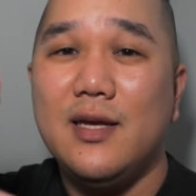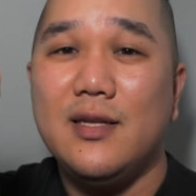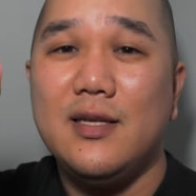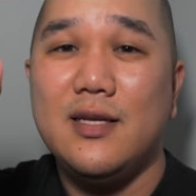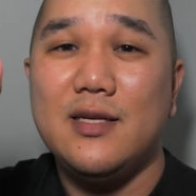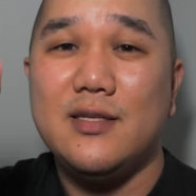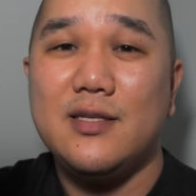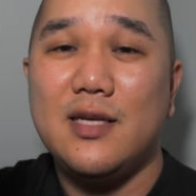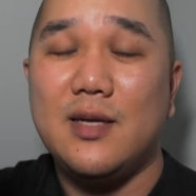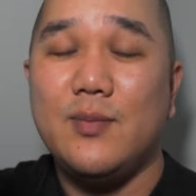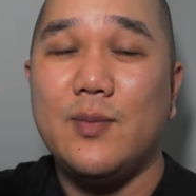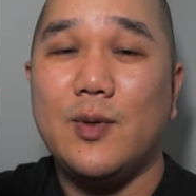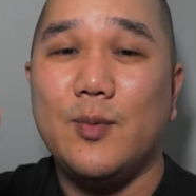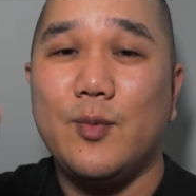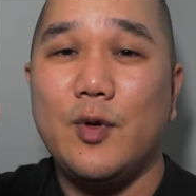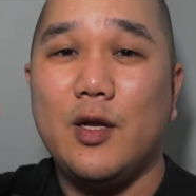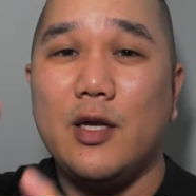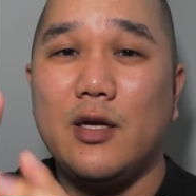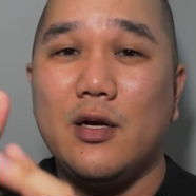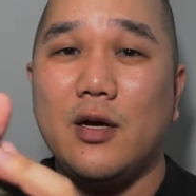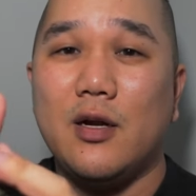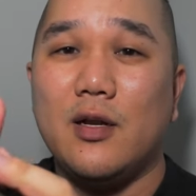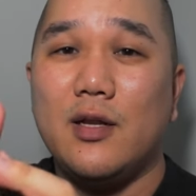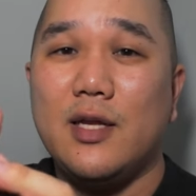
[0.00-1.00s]
It is a
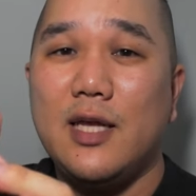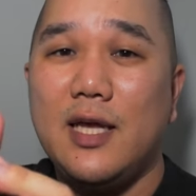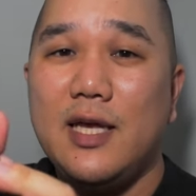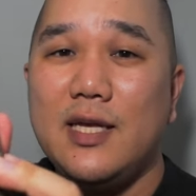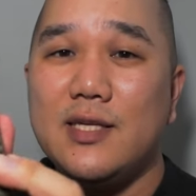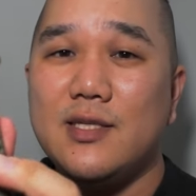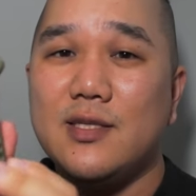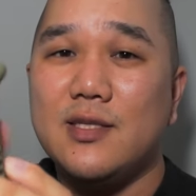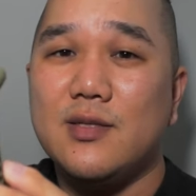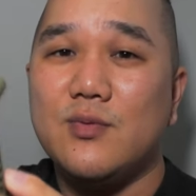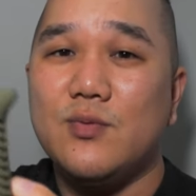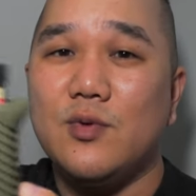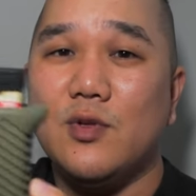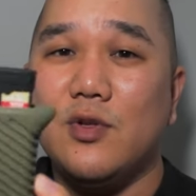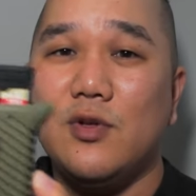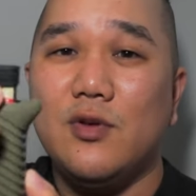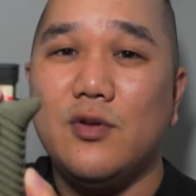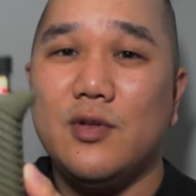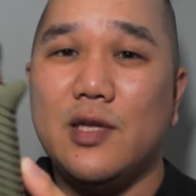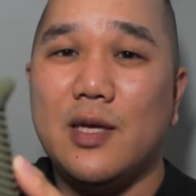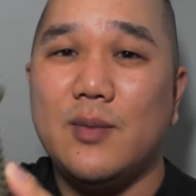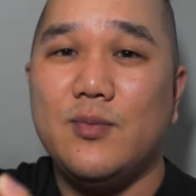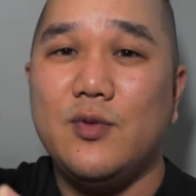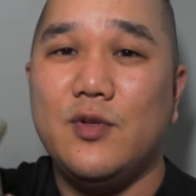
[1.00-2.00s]
memory card case. Will
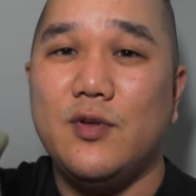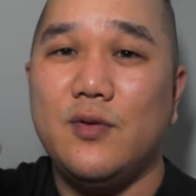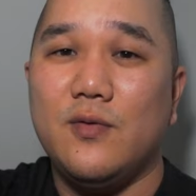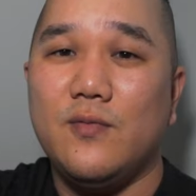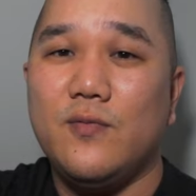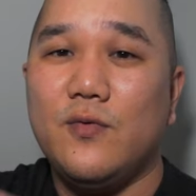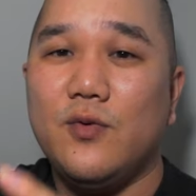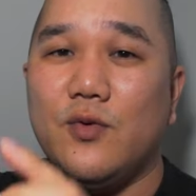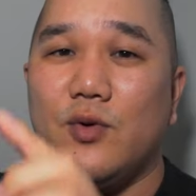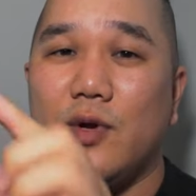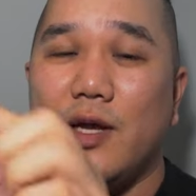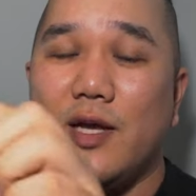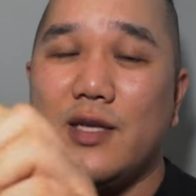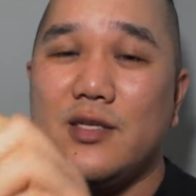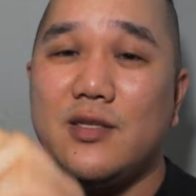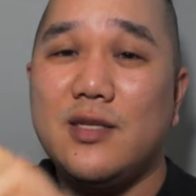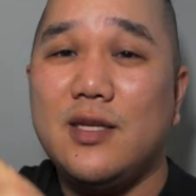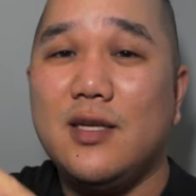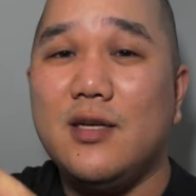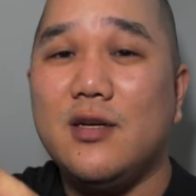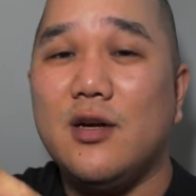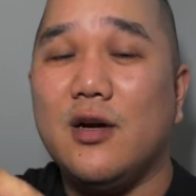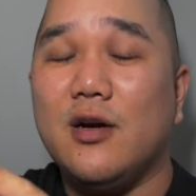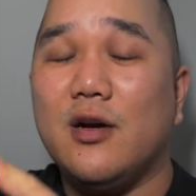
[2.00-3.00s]
hold up to four
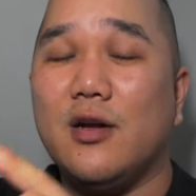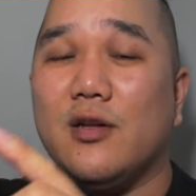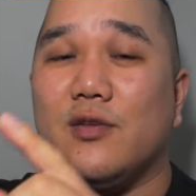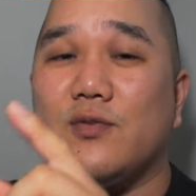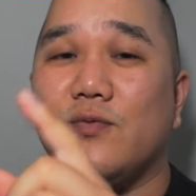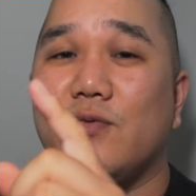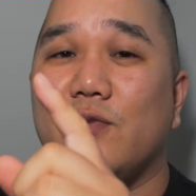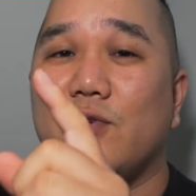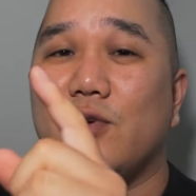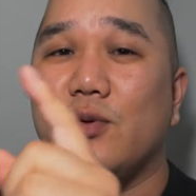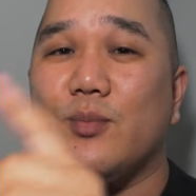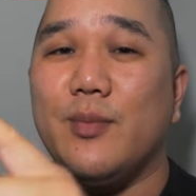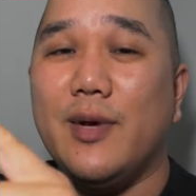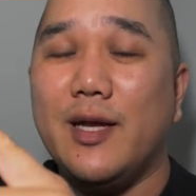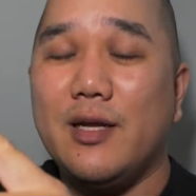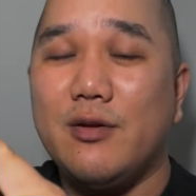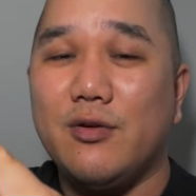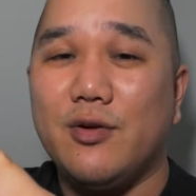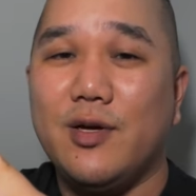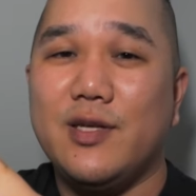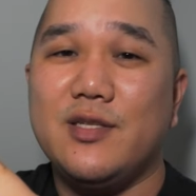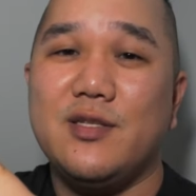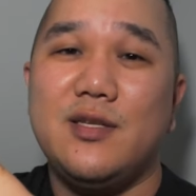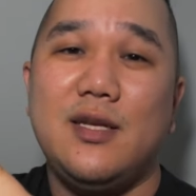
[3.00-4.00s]
SD cards, four
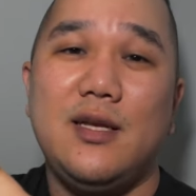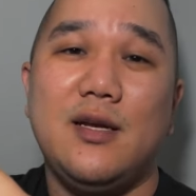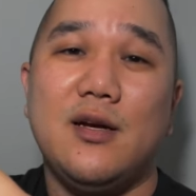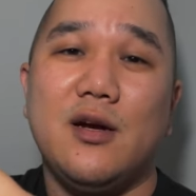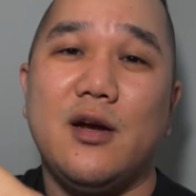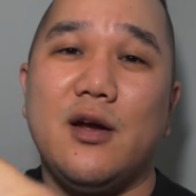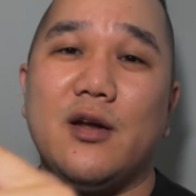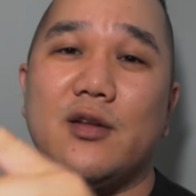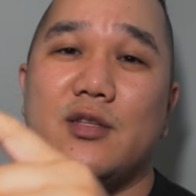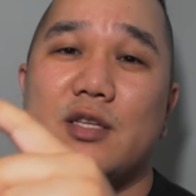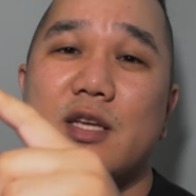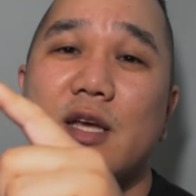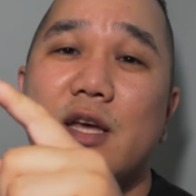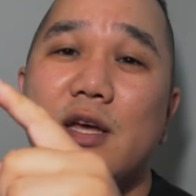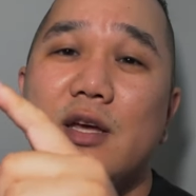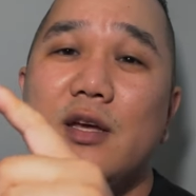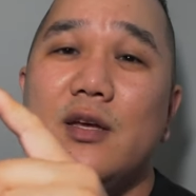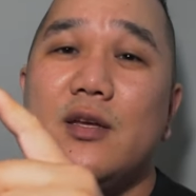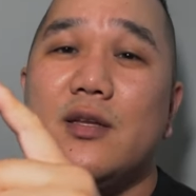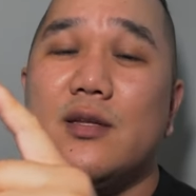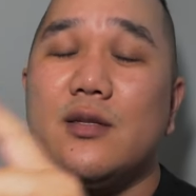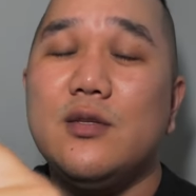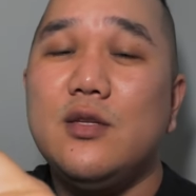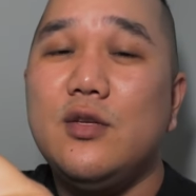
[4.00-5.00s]
micro SD cards,
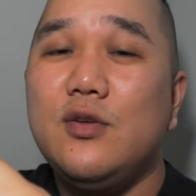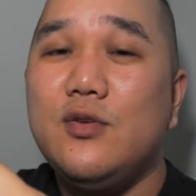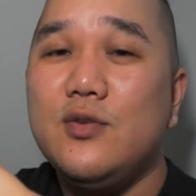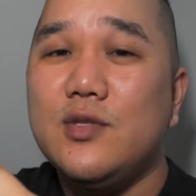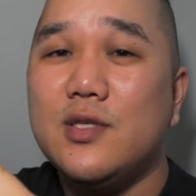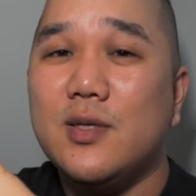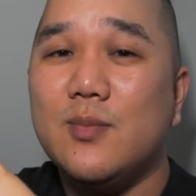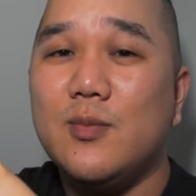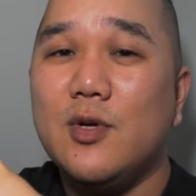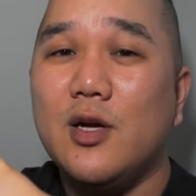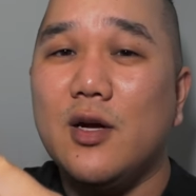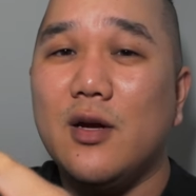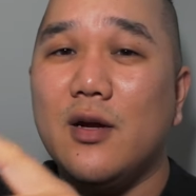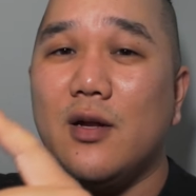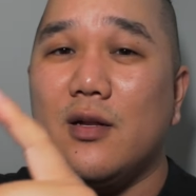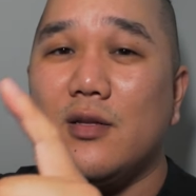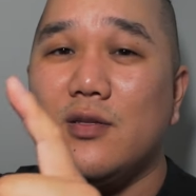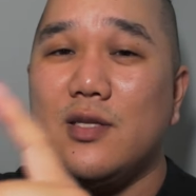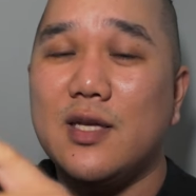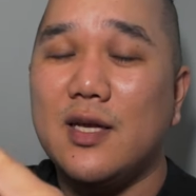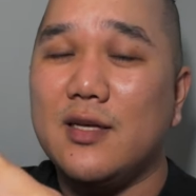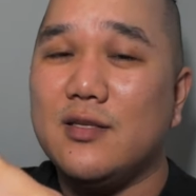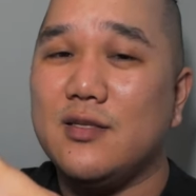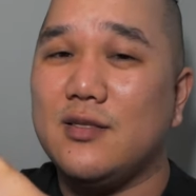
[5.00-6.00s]
two SIM
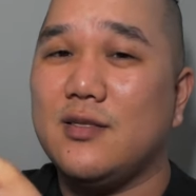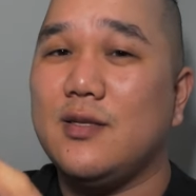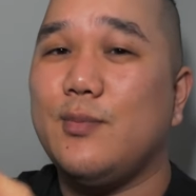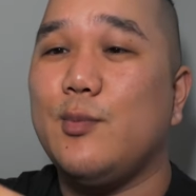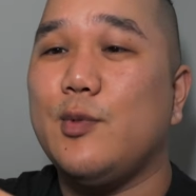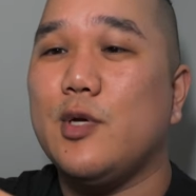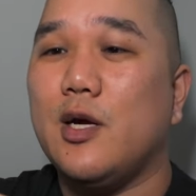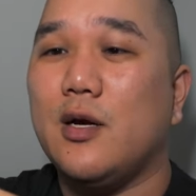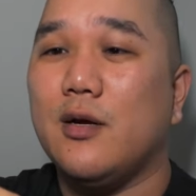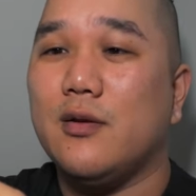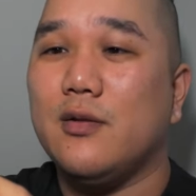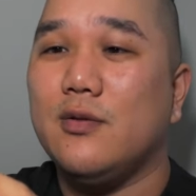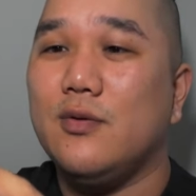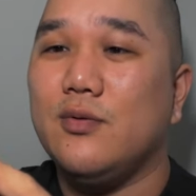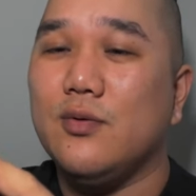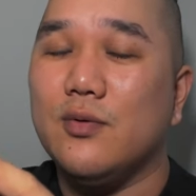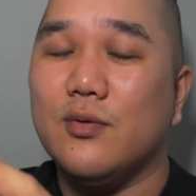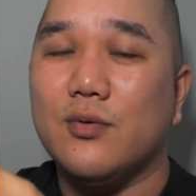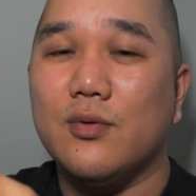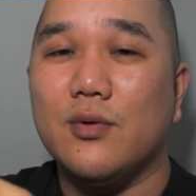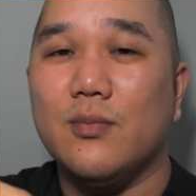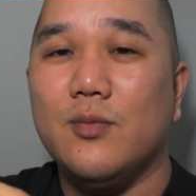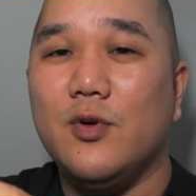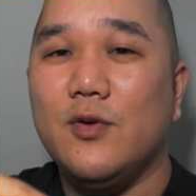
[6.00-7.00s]
cards, has a SIM card
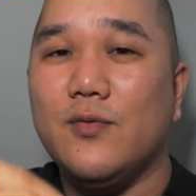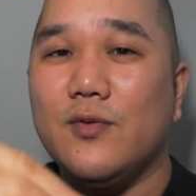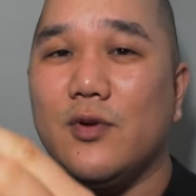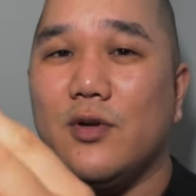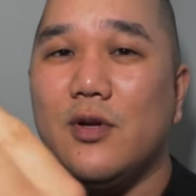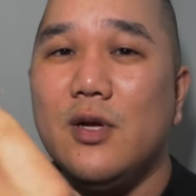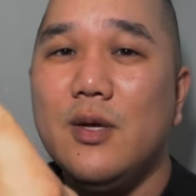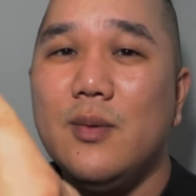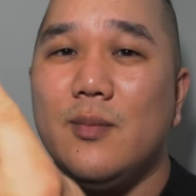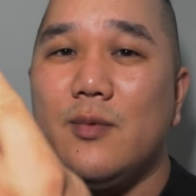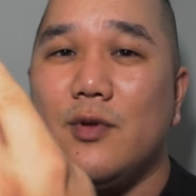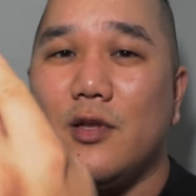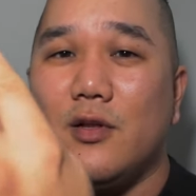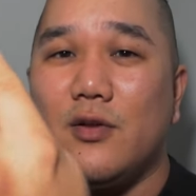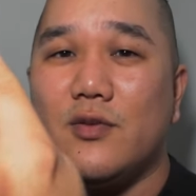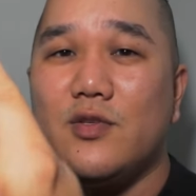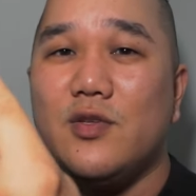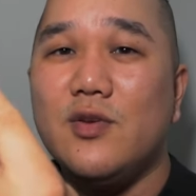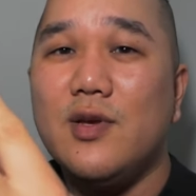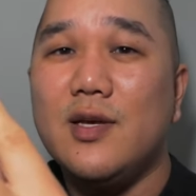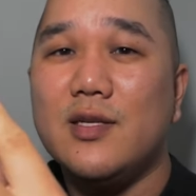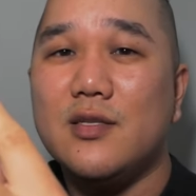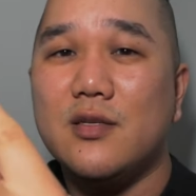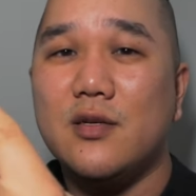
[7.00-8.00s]
tool remover, but
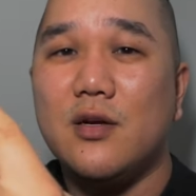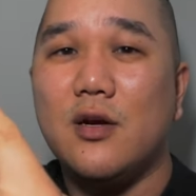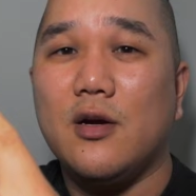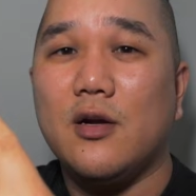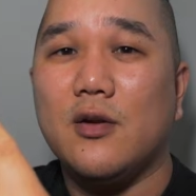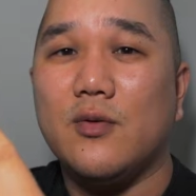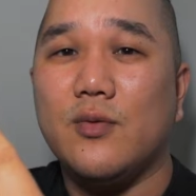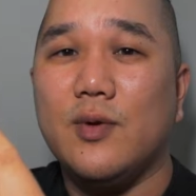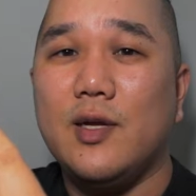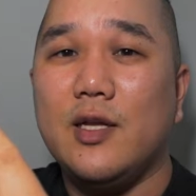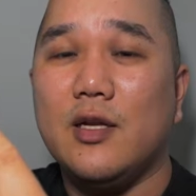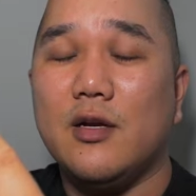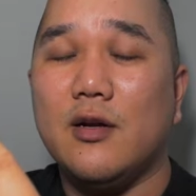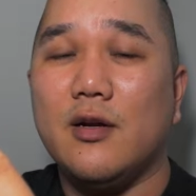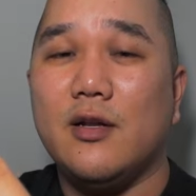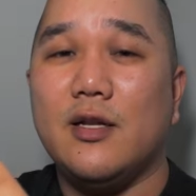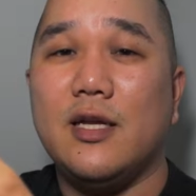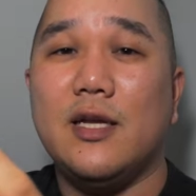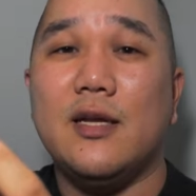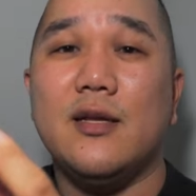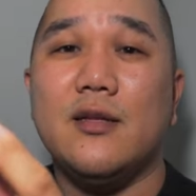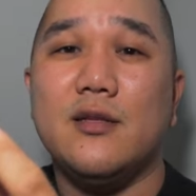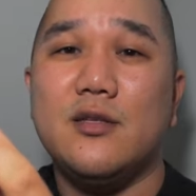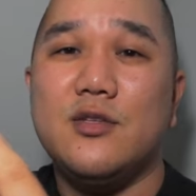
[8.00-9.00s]
also has a card reader in
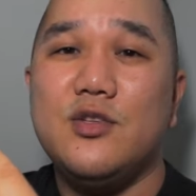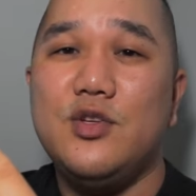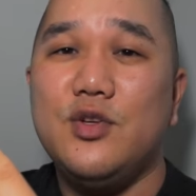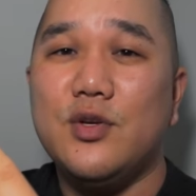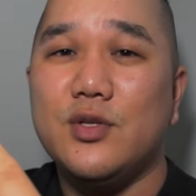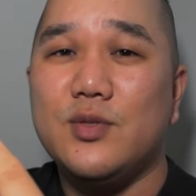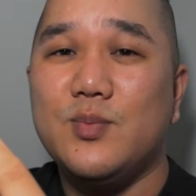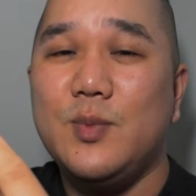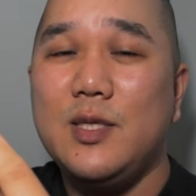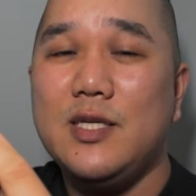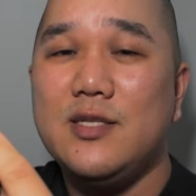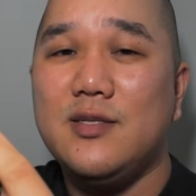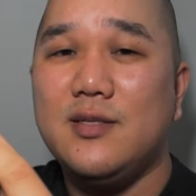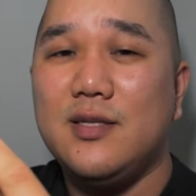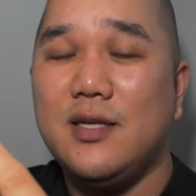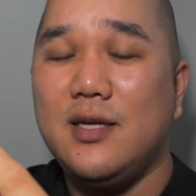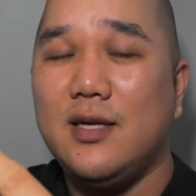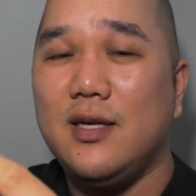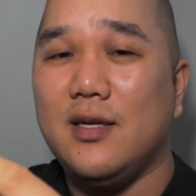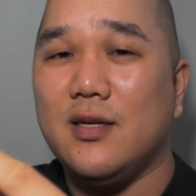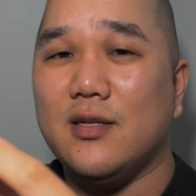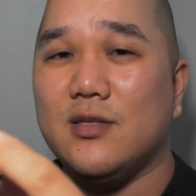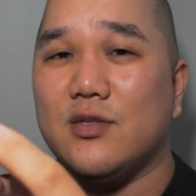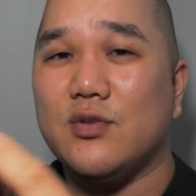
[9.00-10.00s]
it. It's
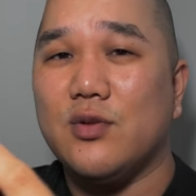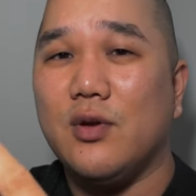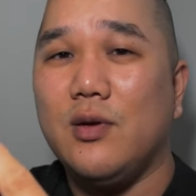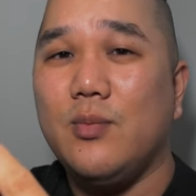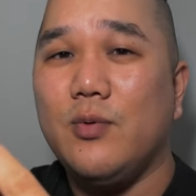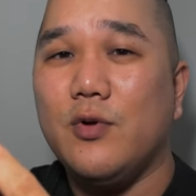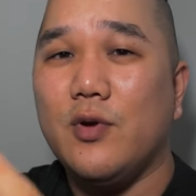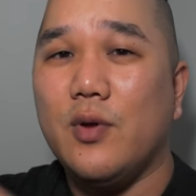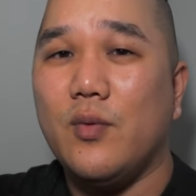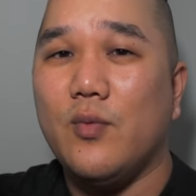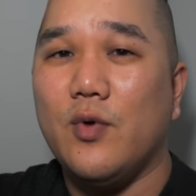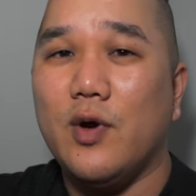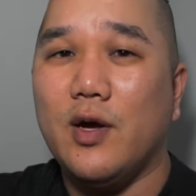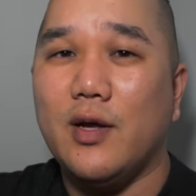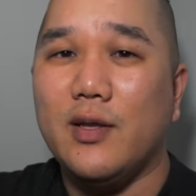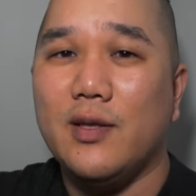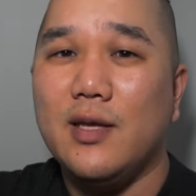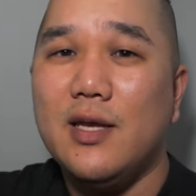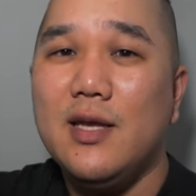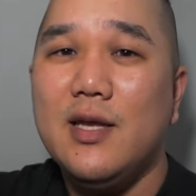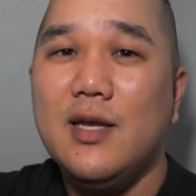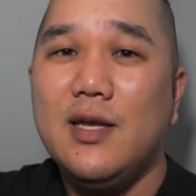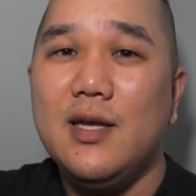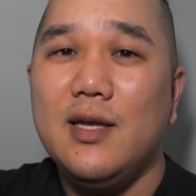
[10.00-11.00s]
USB-C, it's
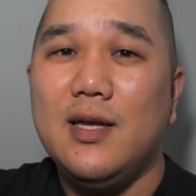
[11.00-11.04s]
3.1.